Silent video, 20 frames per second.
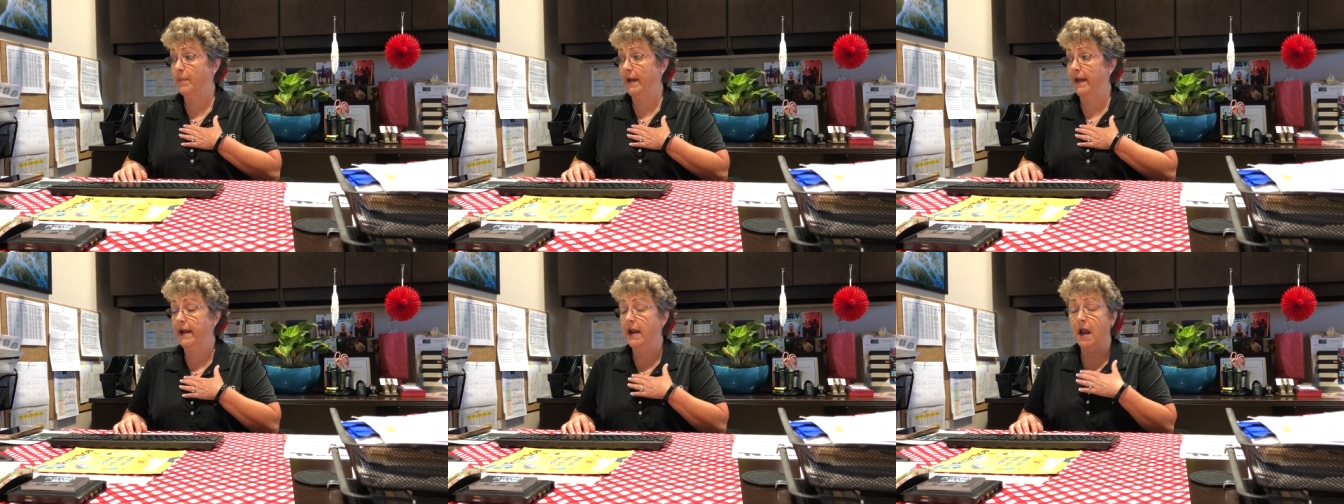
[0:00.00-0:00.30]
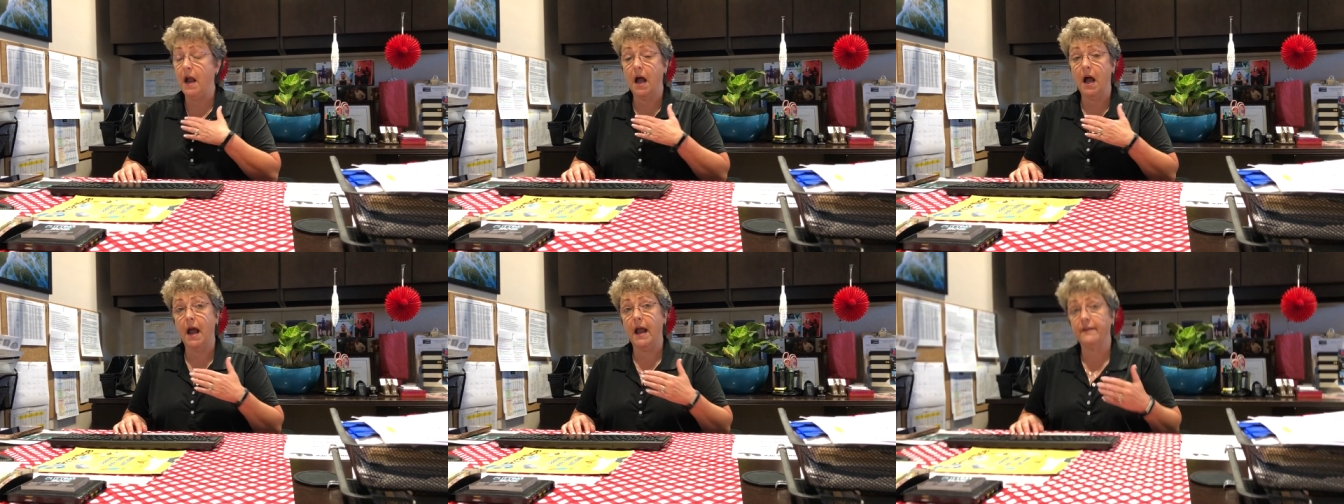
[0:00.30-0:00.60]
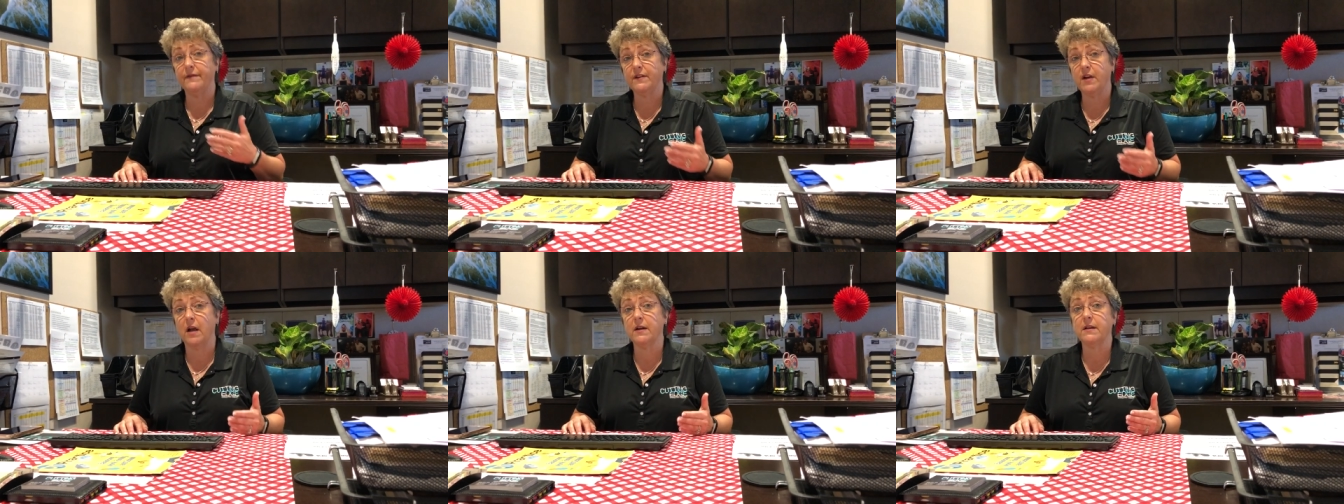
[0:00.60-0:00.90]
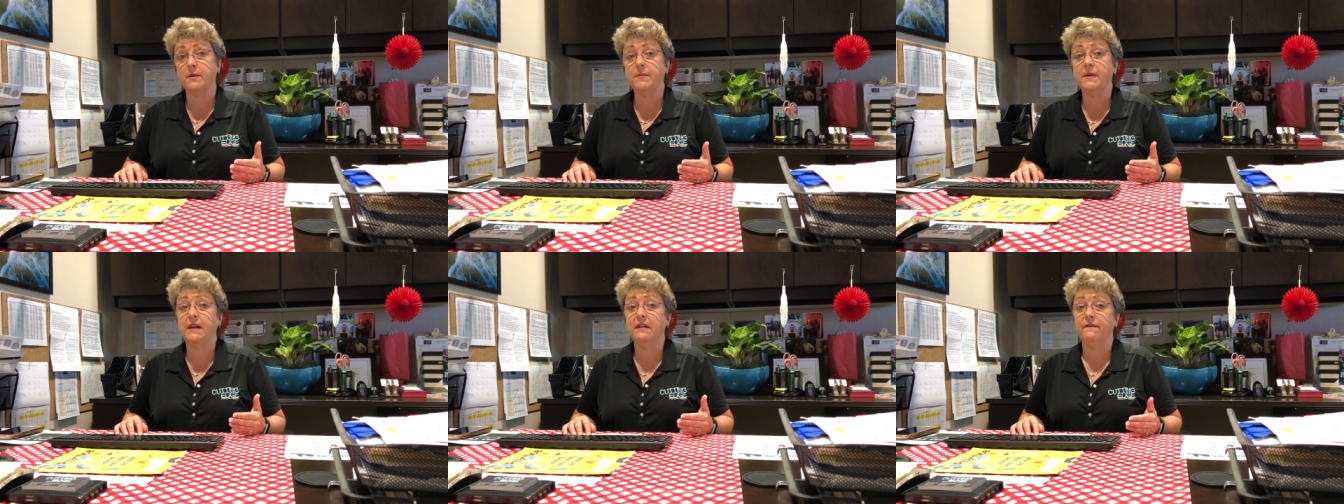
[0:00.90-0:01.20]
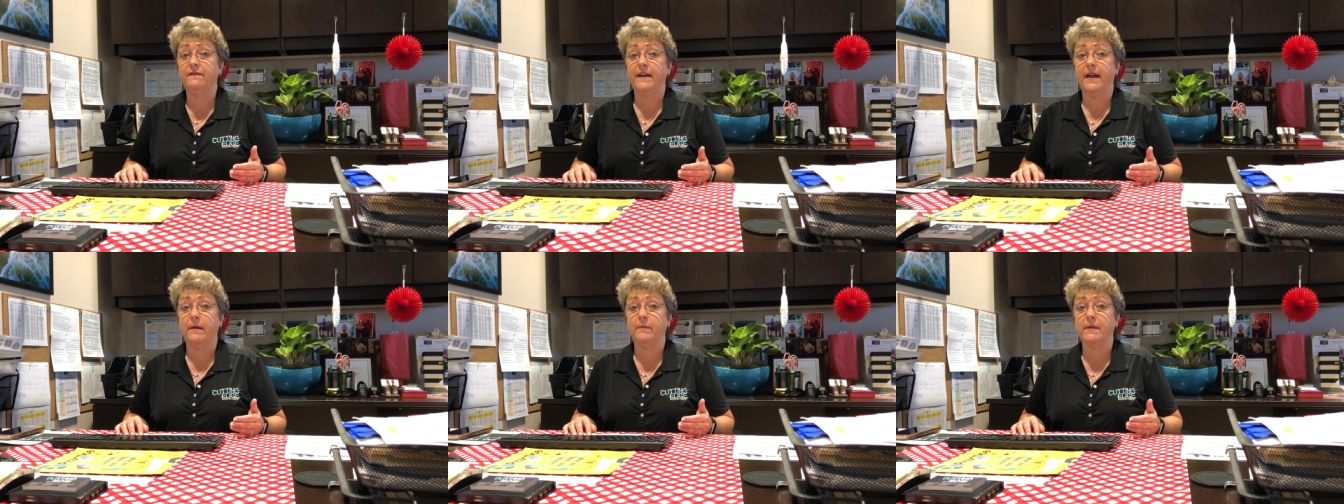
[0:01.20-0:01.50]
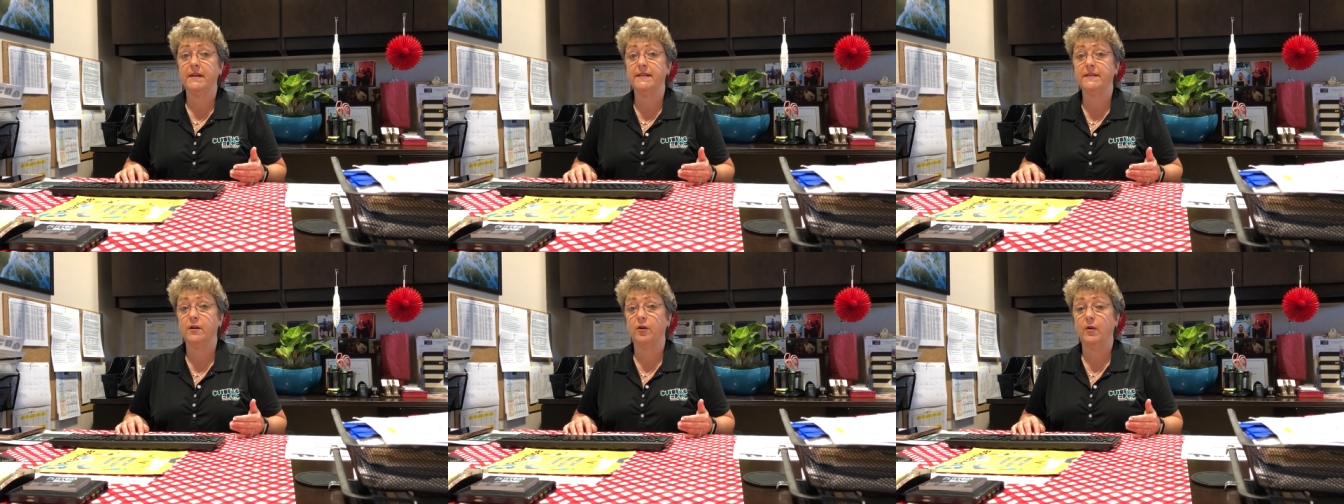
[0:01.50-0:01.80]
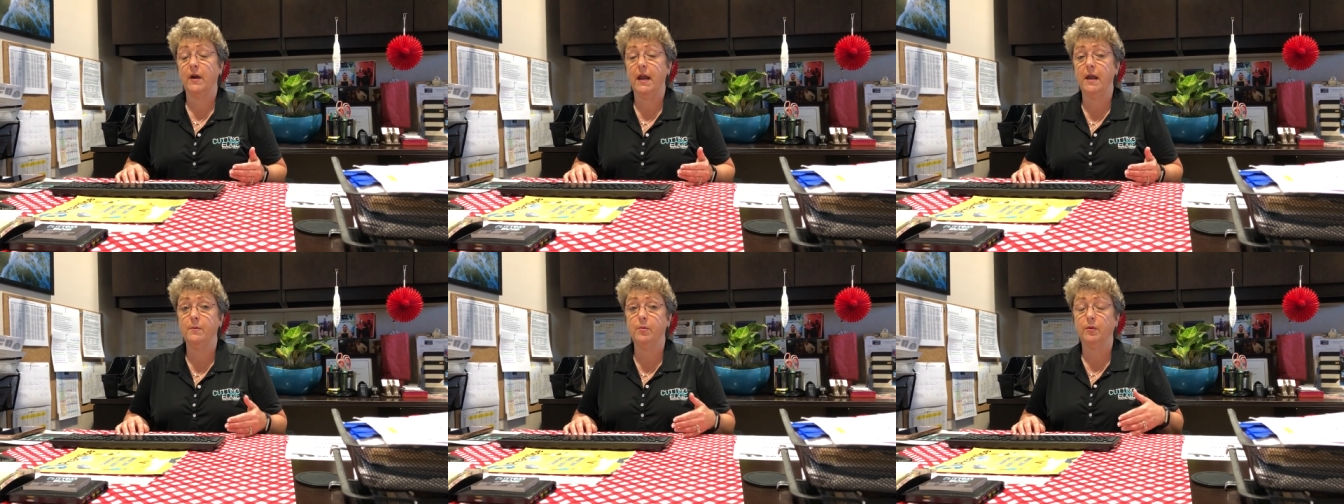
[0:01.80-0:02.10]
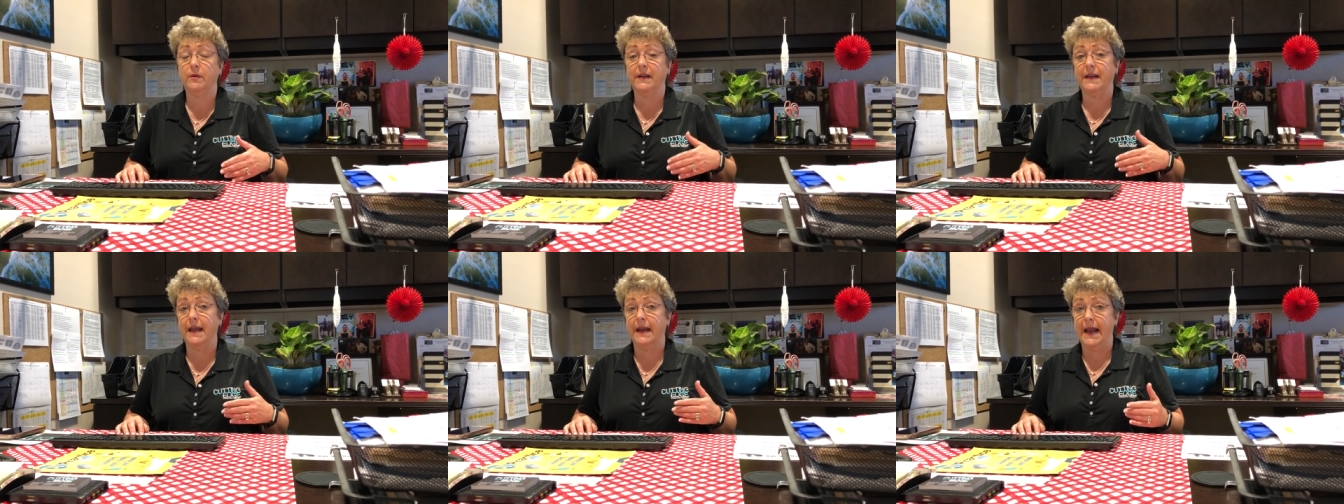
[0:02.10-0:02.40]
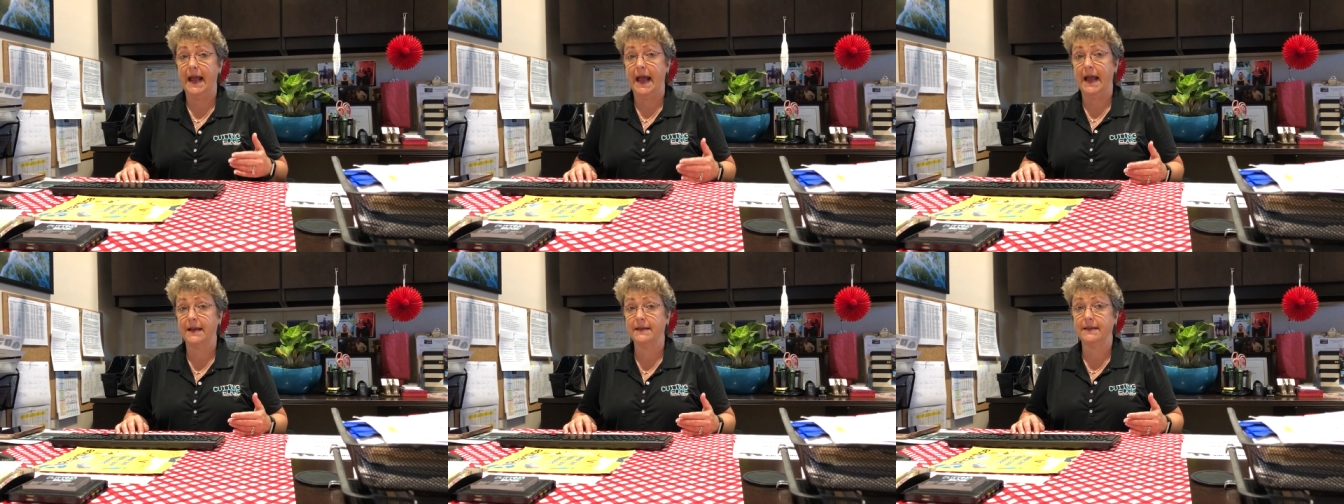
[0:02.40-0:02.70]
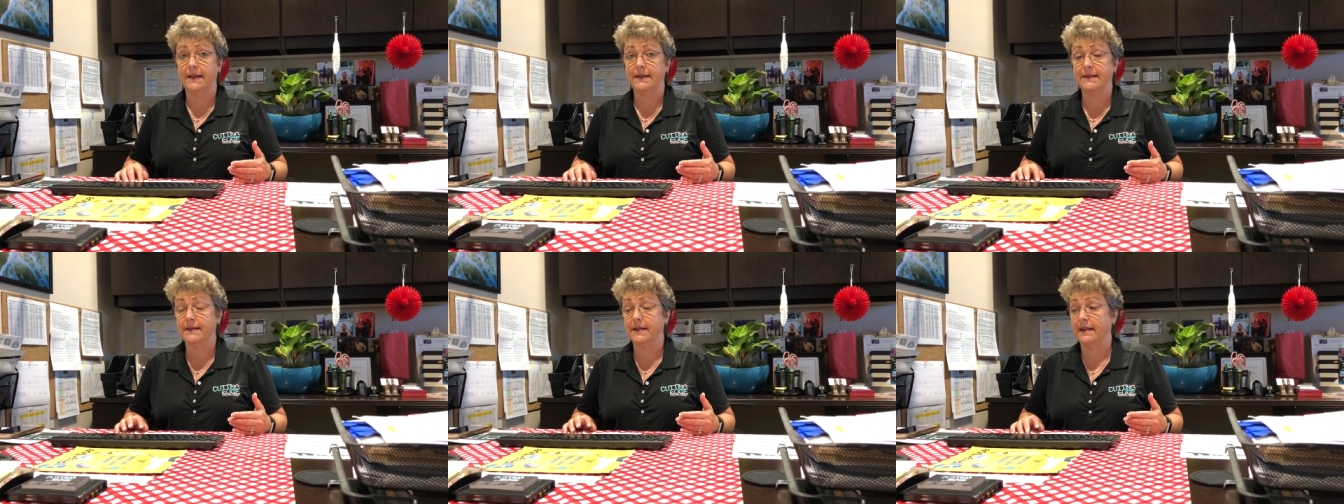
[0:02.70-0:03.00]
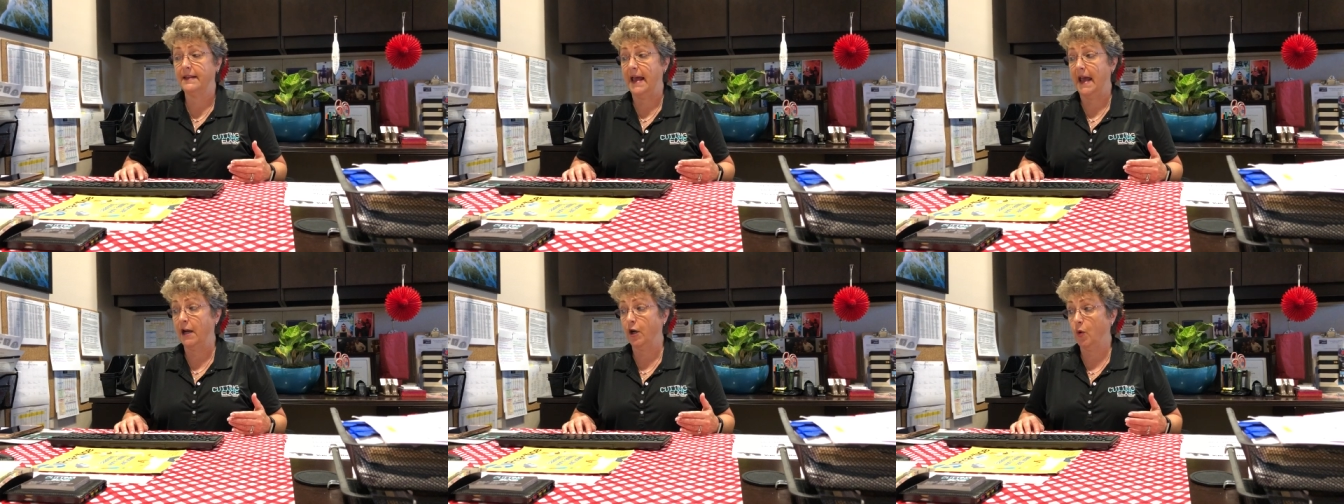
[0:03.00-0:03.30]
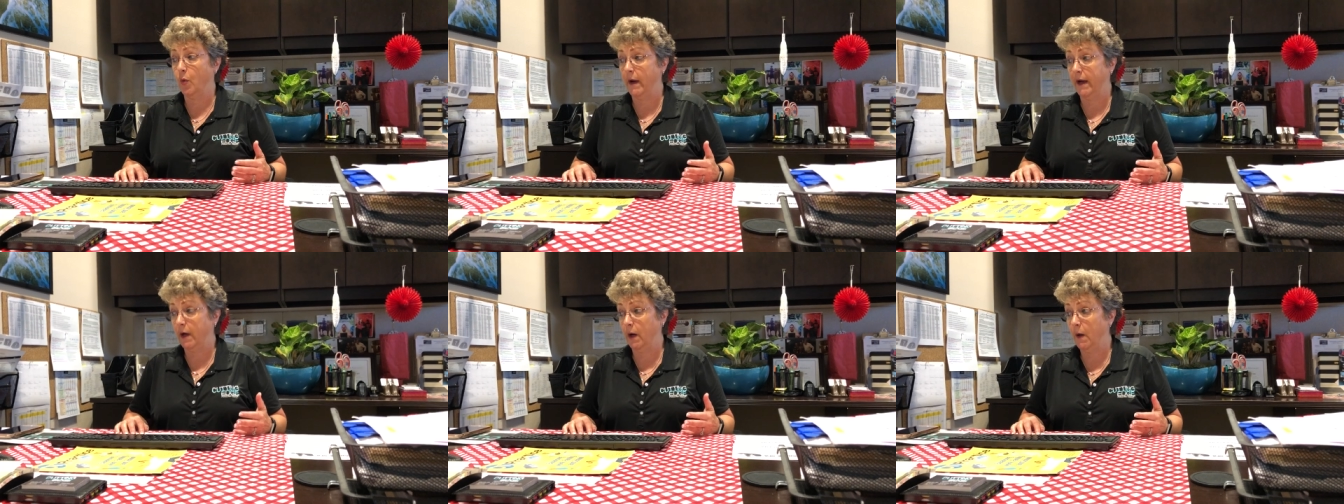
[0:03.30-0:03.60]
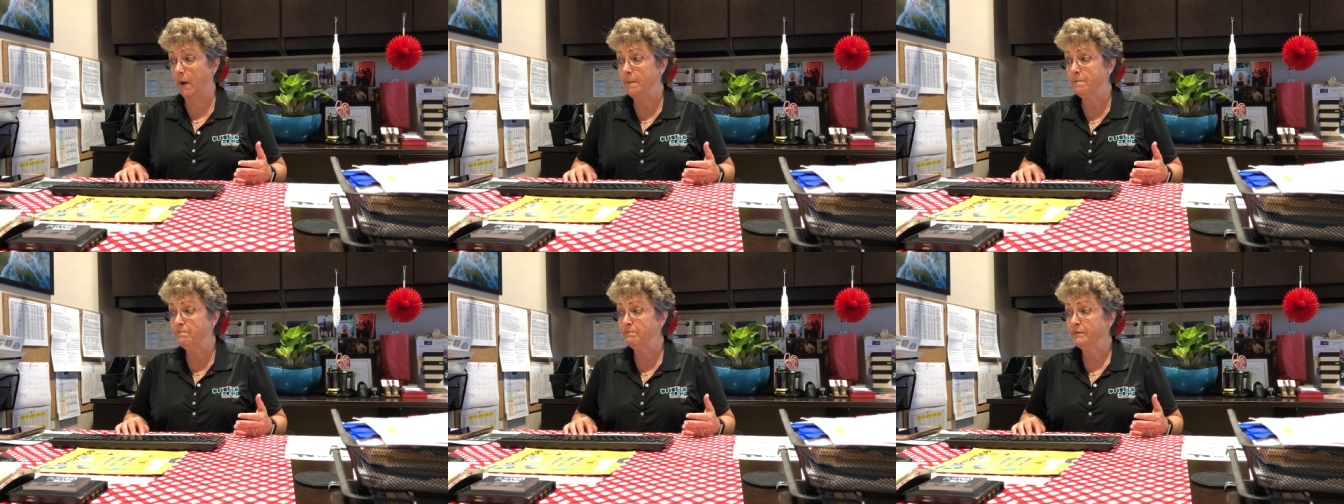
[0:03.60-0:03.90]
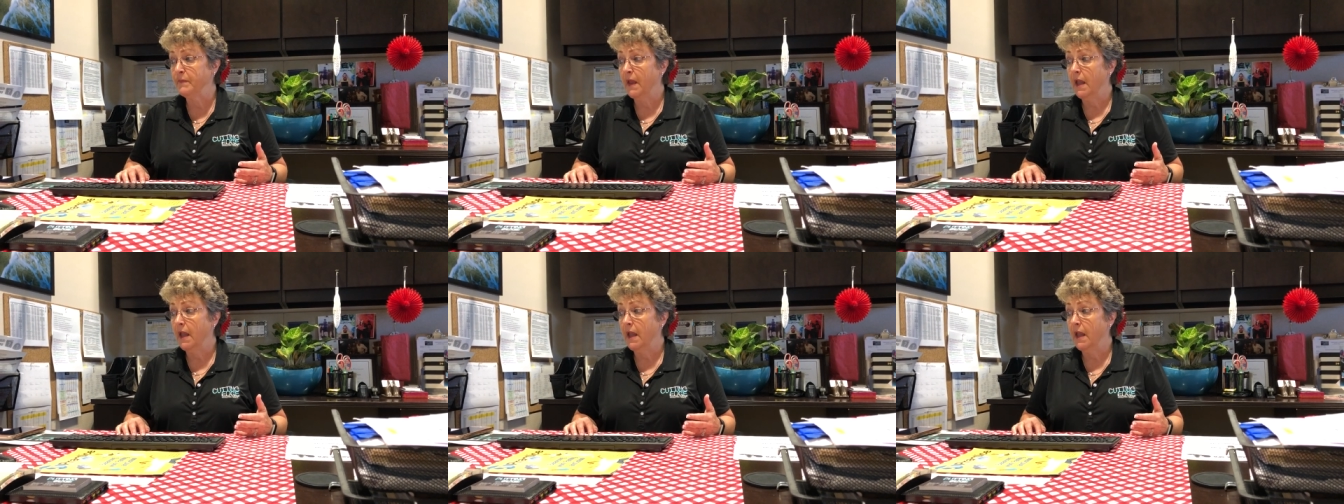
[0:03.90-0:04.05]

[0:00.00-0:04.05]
but I've talked to many families that are able to get access to that quicker.